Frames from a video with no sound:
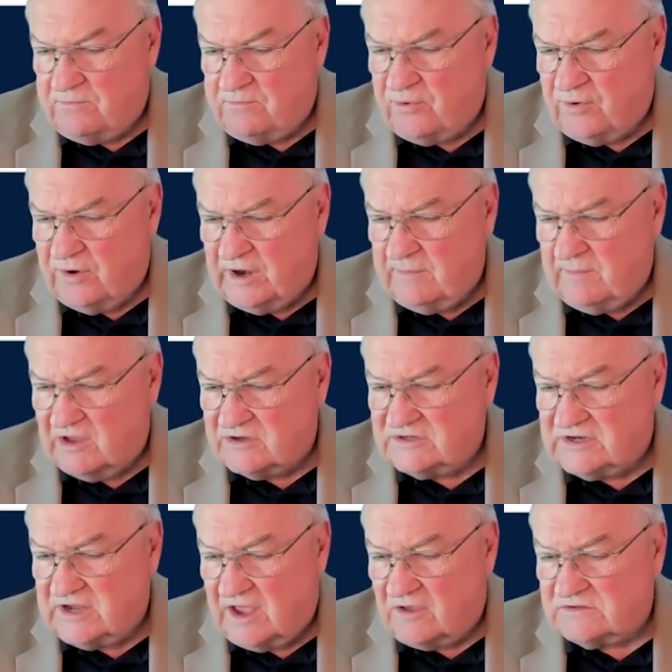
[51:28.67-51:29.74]
pretty
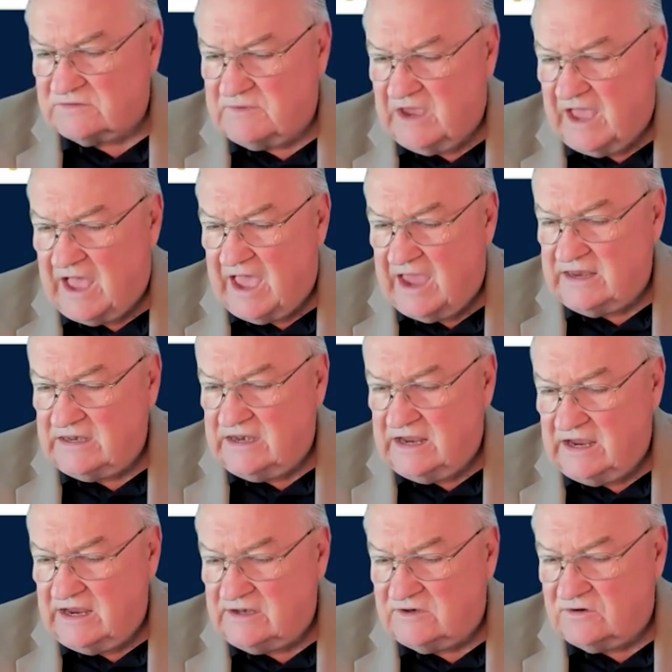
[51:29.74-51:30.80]
much tells me I
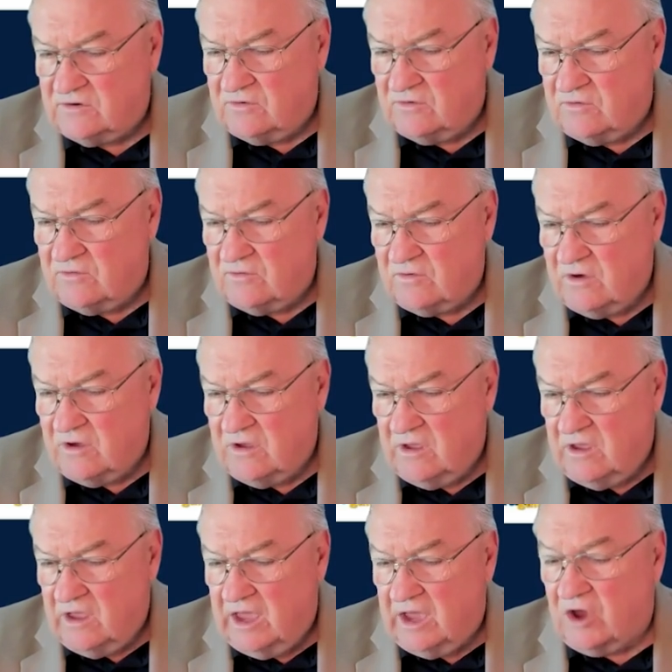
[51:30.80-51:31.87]
need to
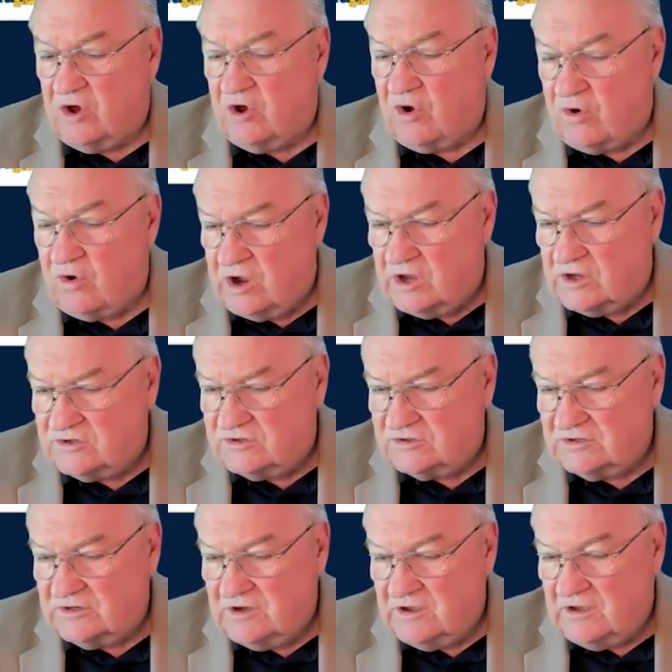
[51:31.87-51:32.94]

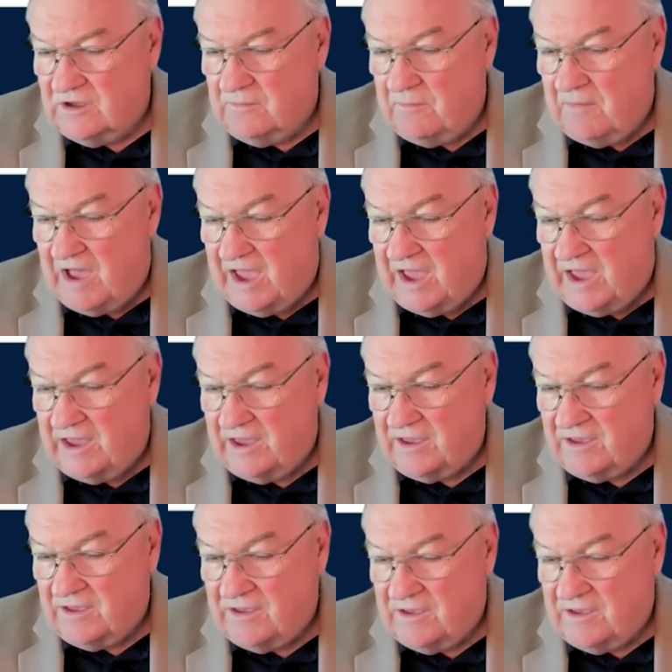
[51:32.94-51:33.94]
encourage my